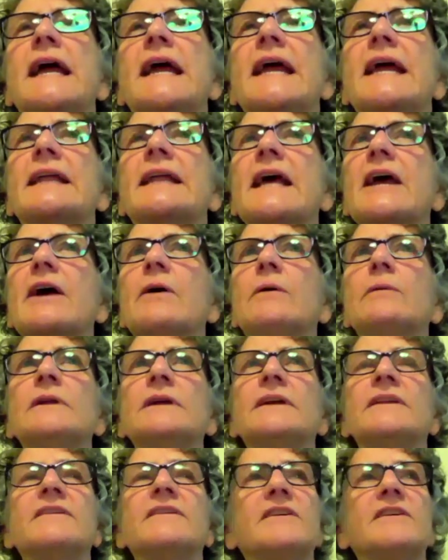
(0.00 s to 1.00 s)
And I
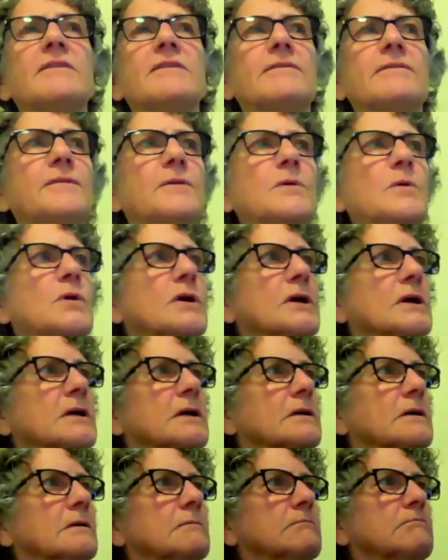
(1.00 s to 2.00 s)
only did it
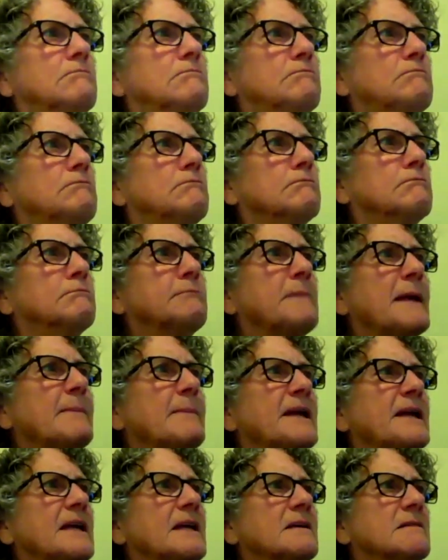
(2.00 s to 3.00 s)
for
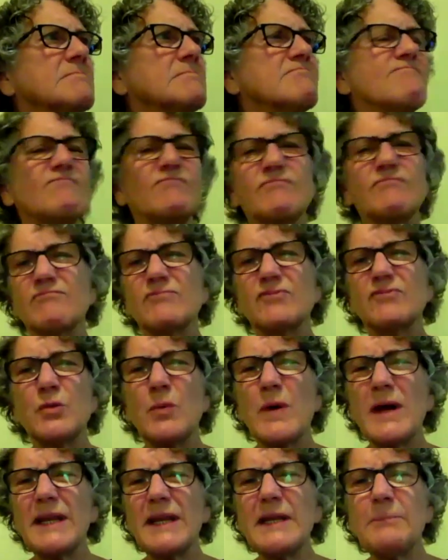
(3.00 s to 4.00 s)
maybe
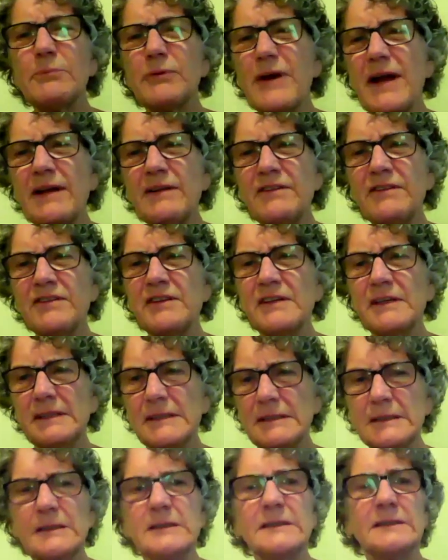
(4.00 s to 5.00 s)
20 breaths.
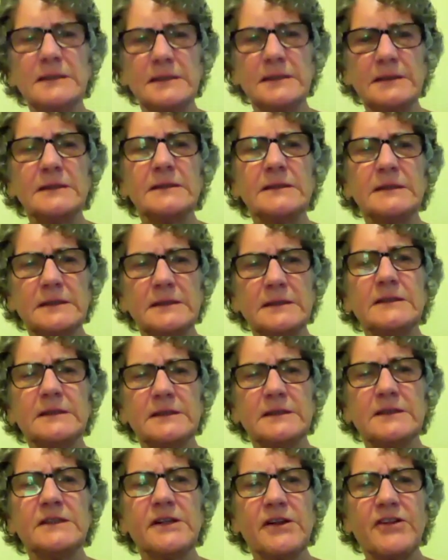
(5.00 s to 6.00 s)

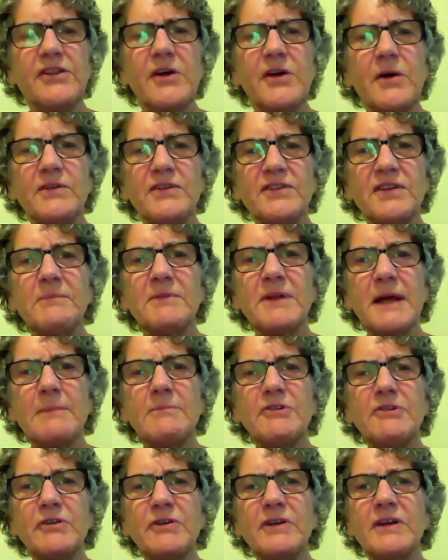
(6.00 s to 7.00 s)
So
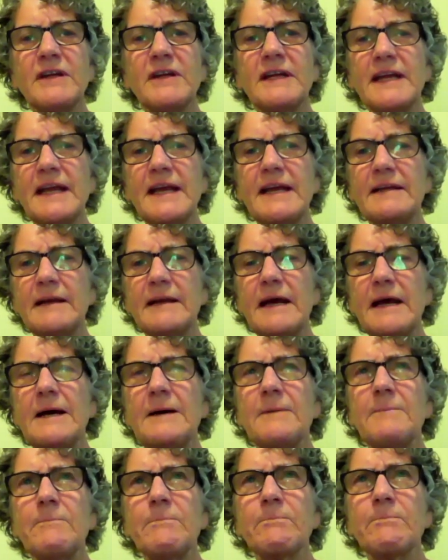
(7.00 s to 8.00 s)
sometimes you can get
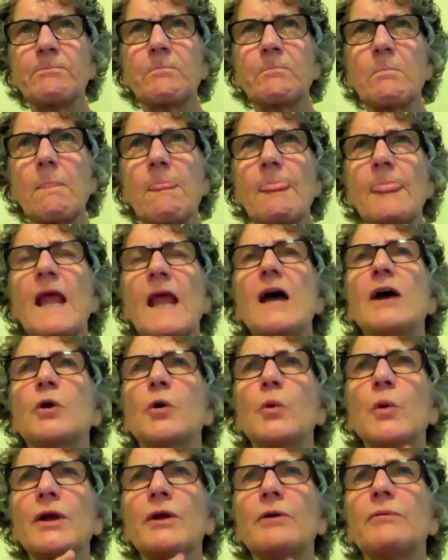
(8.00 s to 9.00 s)
a
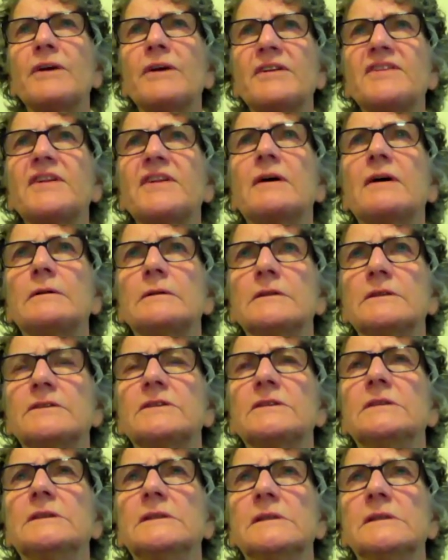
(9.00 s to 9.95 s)
quick result.